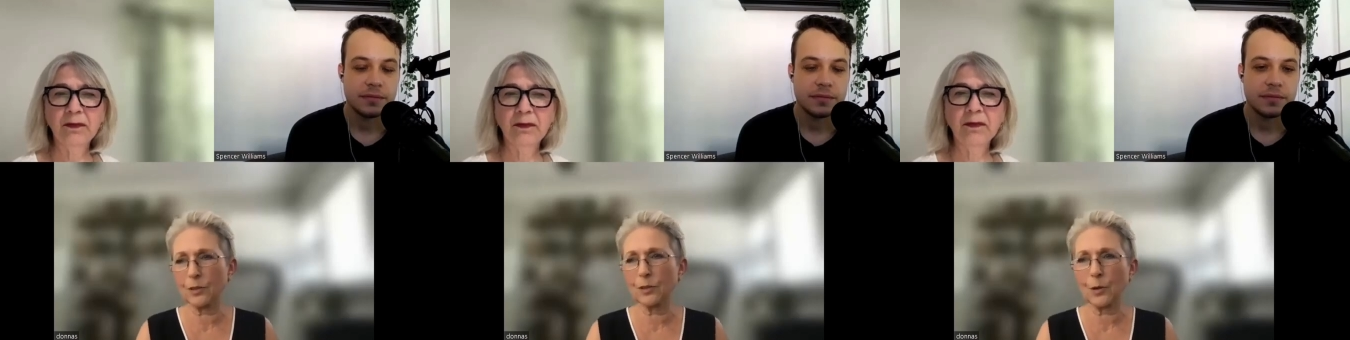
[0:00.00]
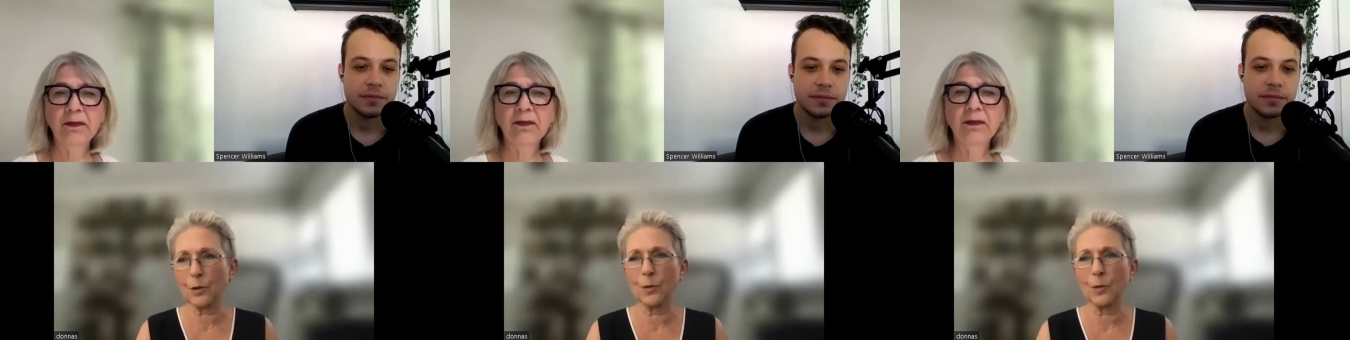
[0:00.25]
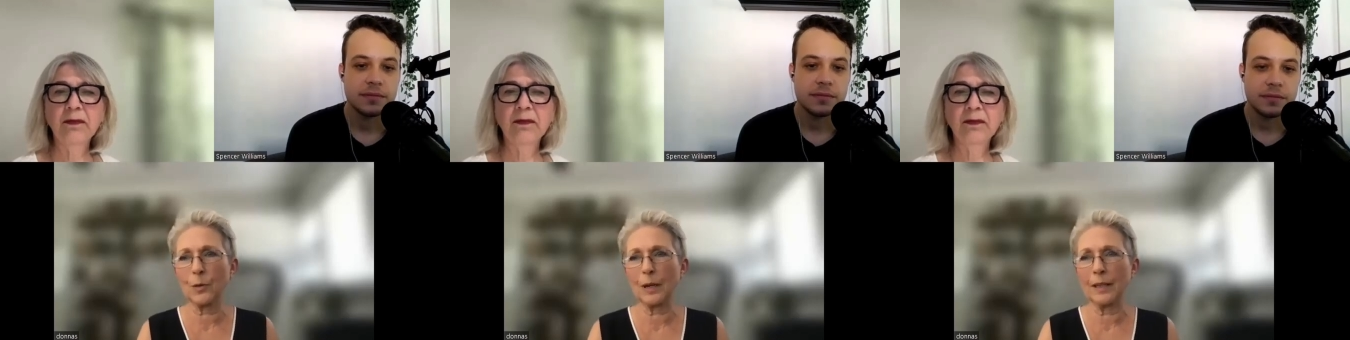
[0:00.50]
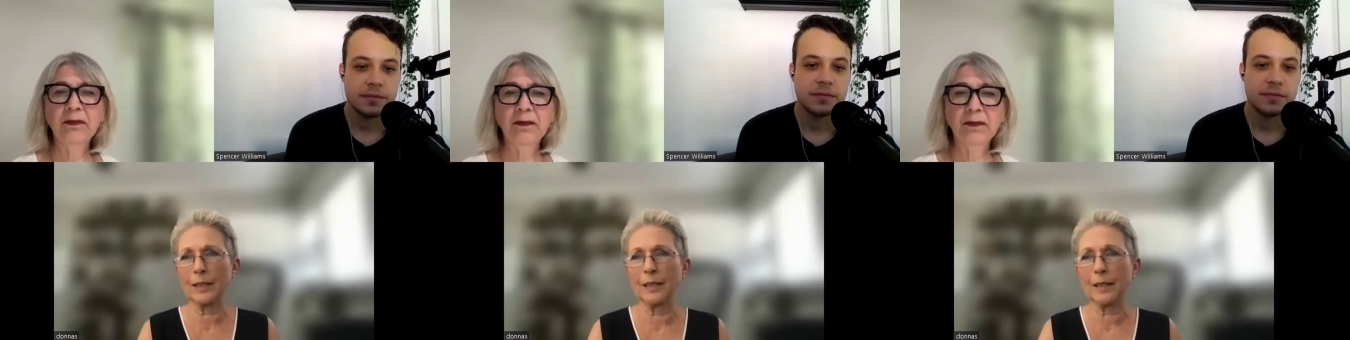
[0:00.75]
Speaker 1: So
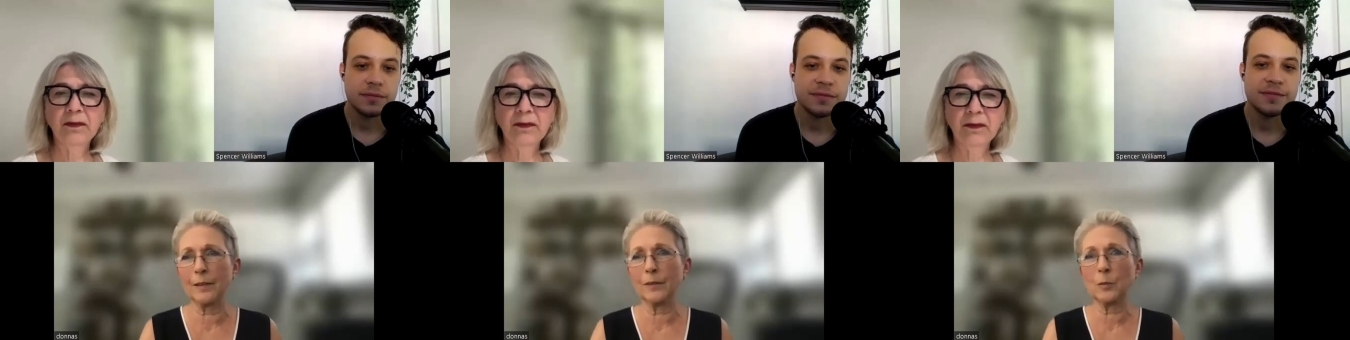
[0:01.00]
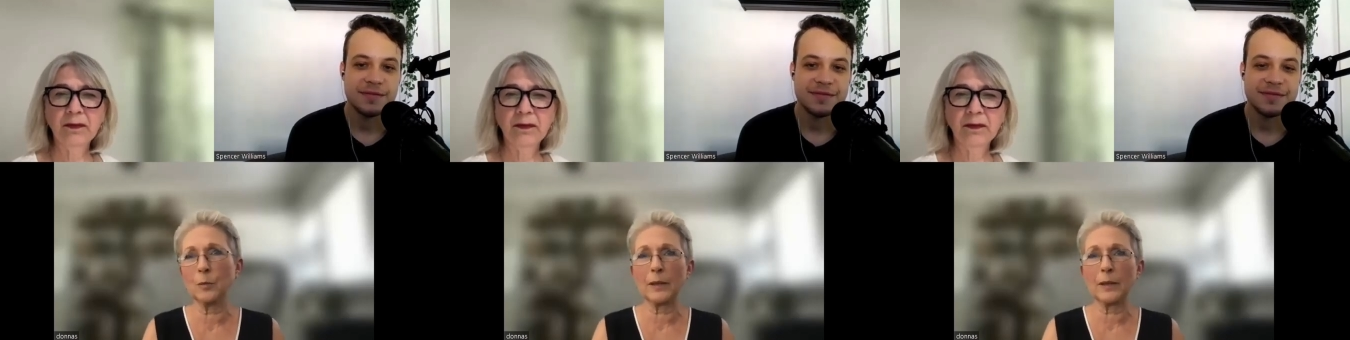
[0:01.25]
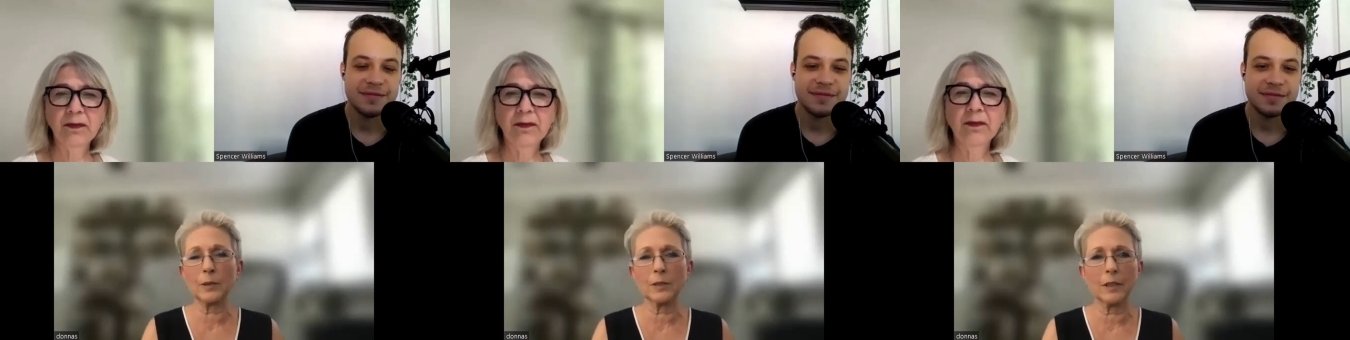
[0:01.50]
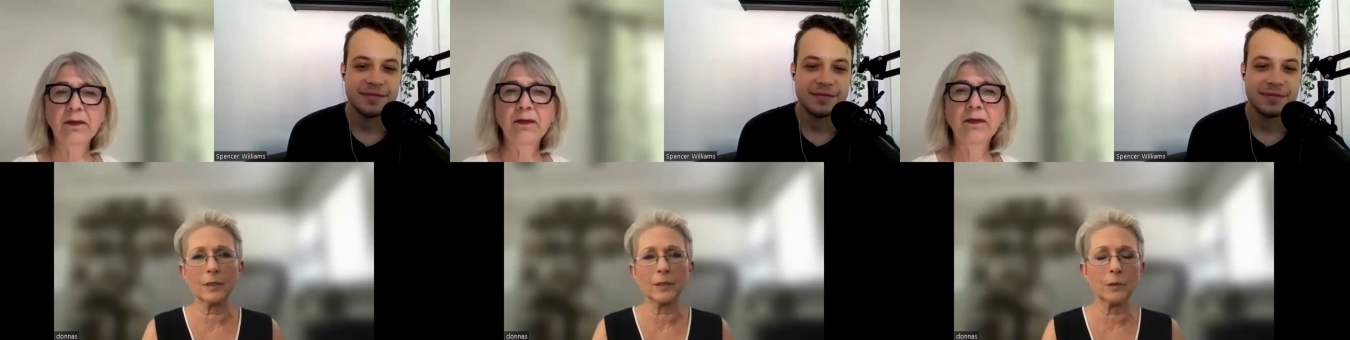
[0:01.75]
uh, whether
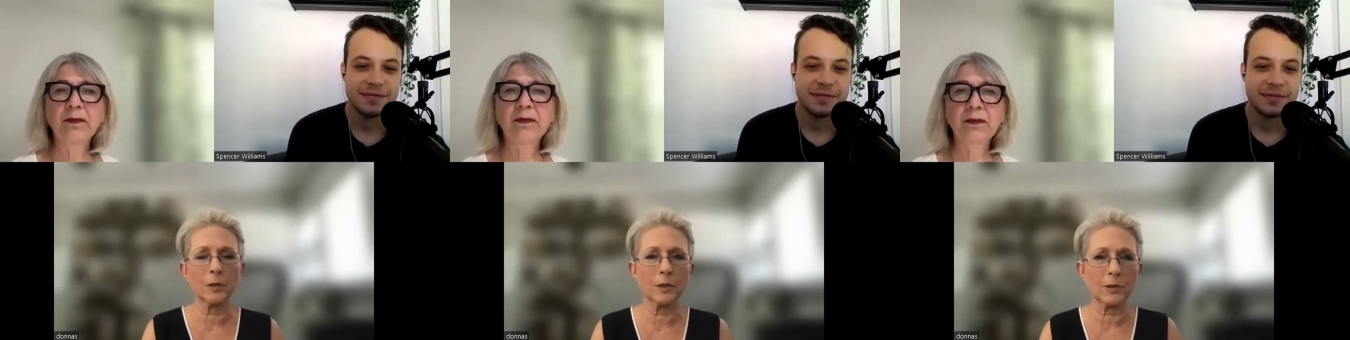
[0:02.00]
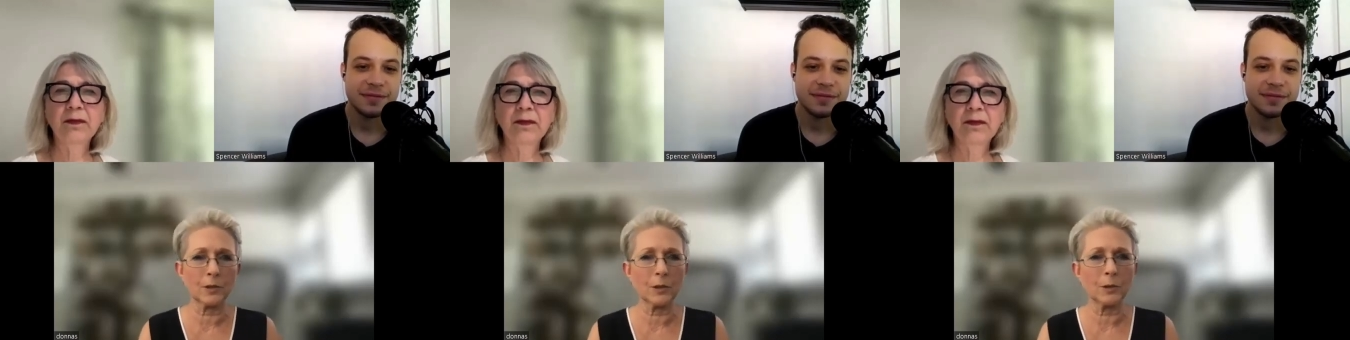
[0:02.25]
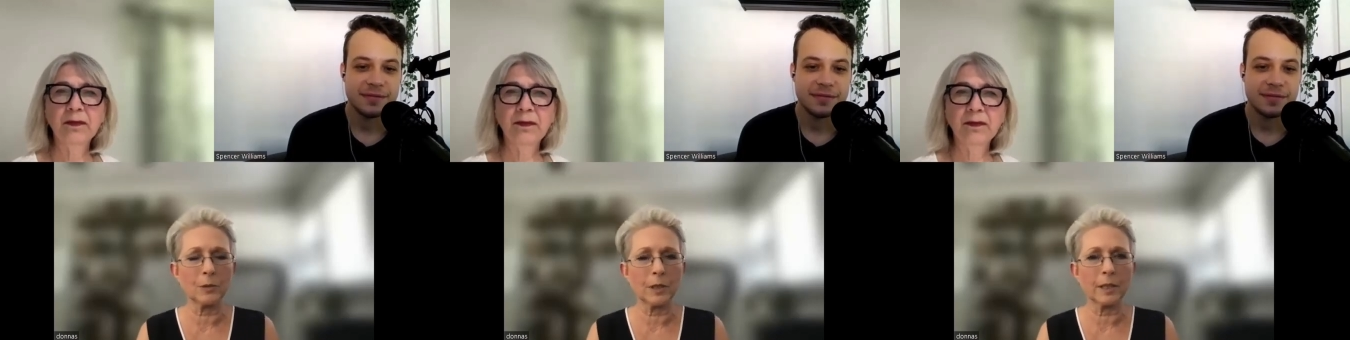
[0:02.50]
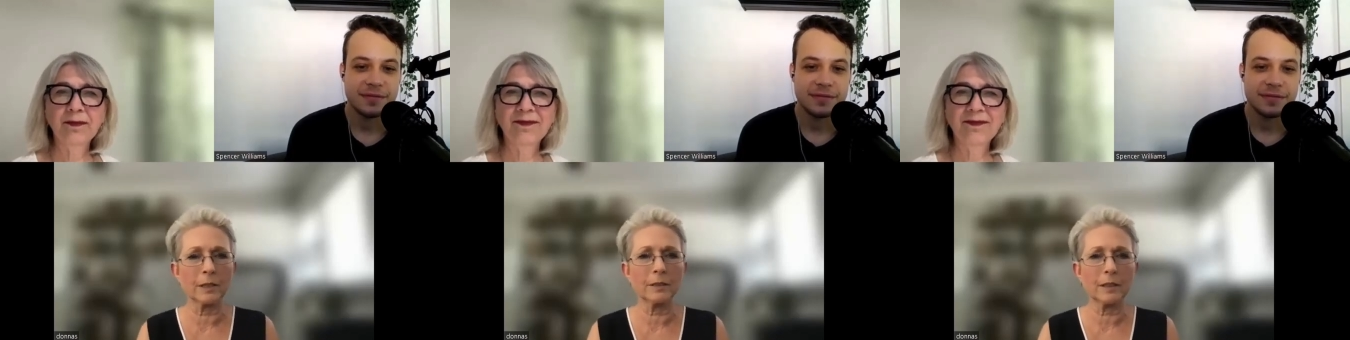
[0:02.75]
it's non-union or
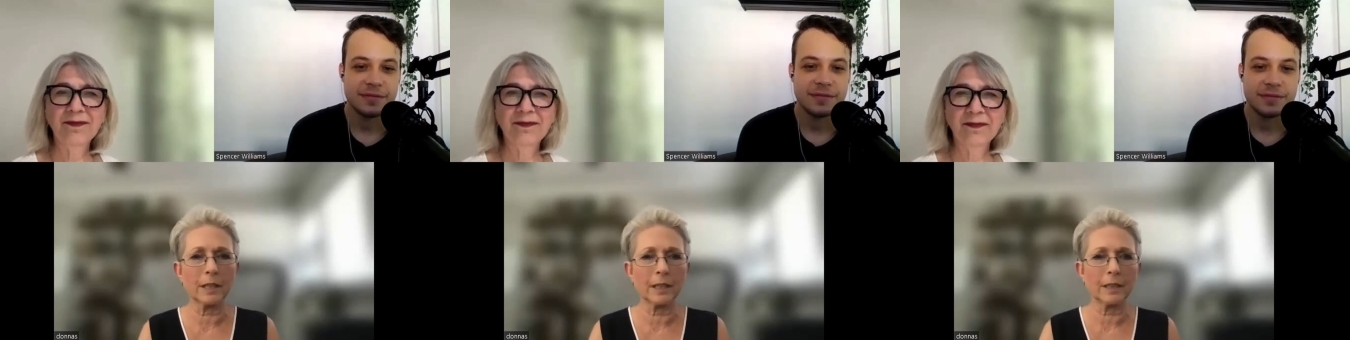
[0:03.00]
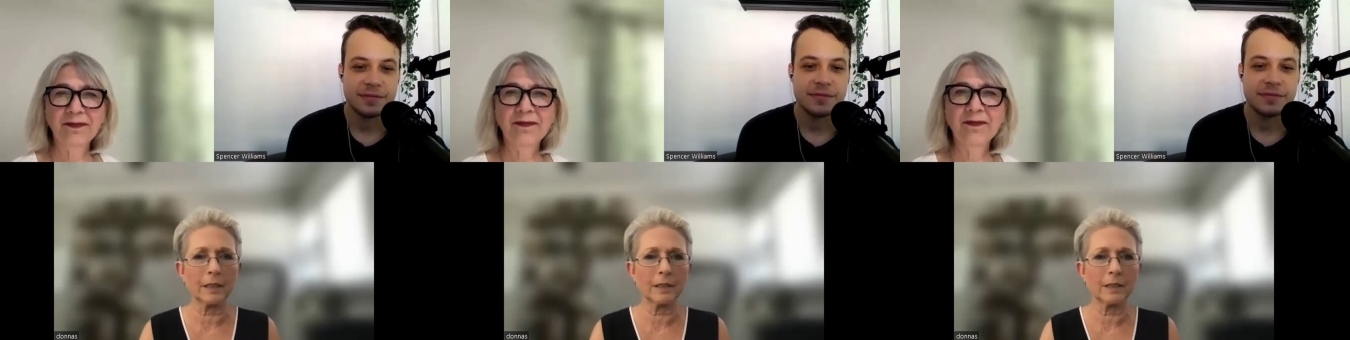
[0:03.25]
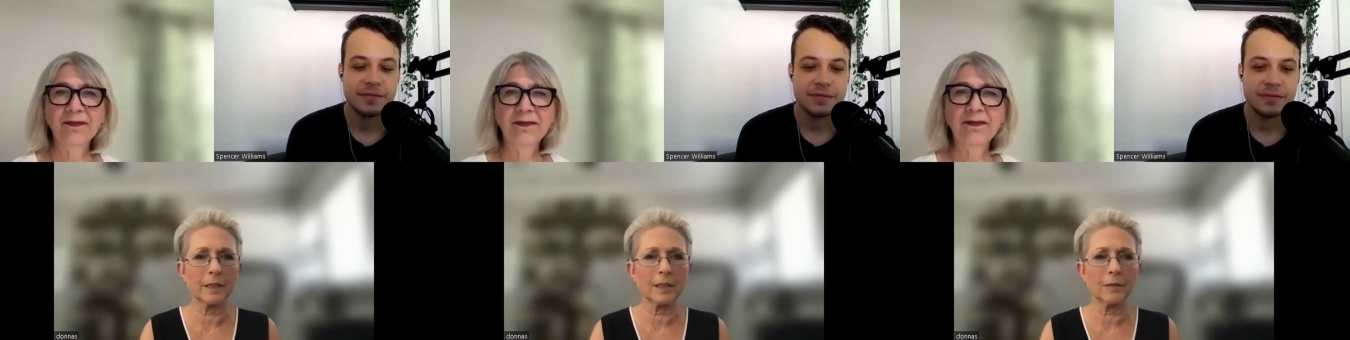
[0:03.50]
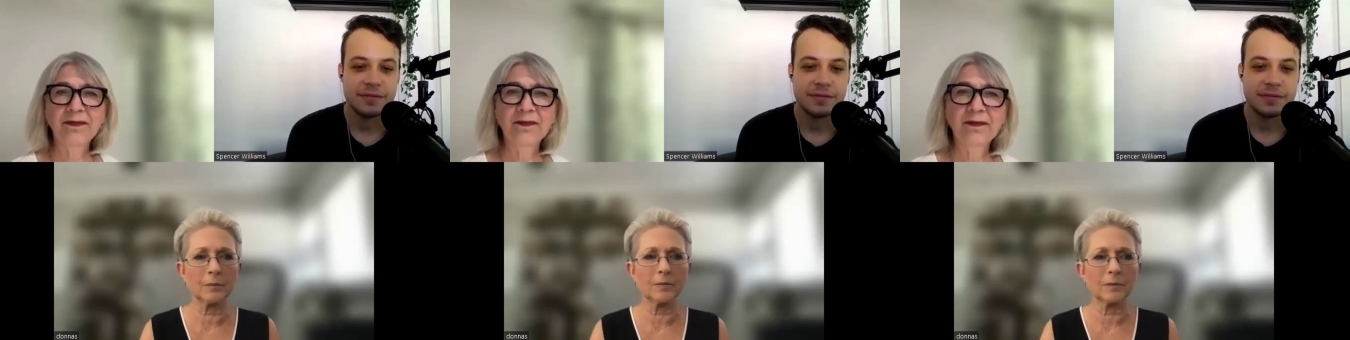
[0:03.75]
union, they
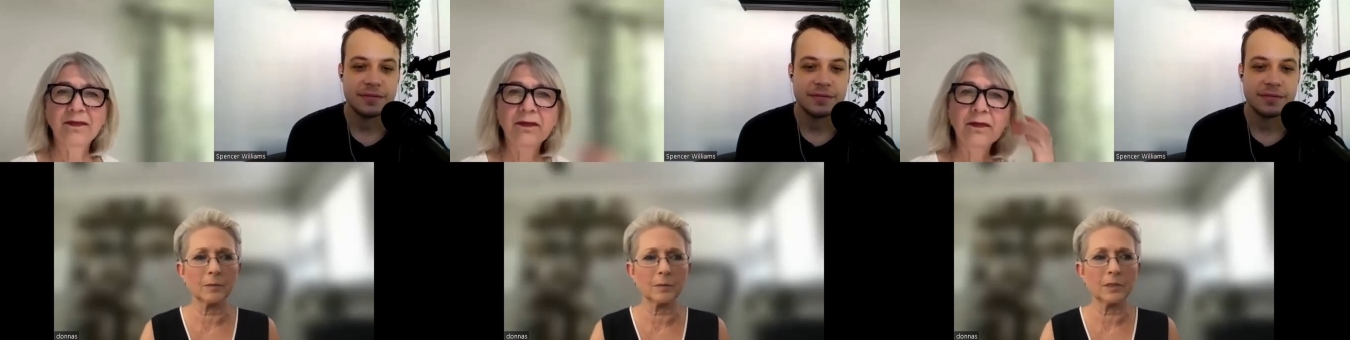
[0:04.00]
um,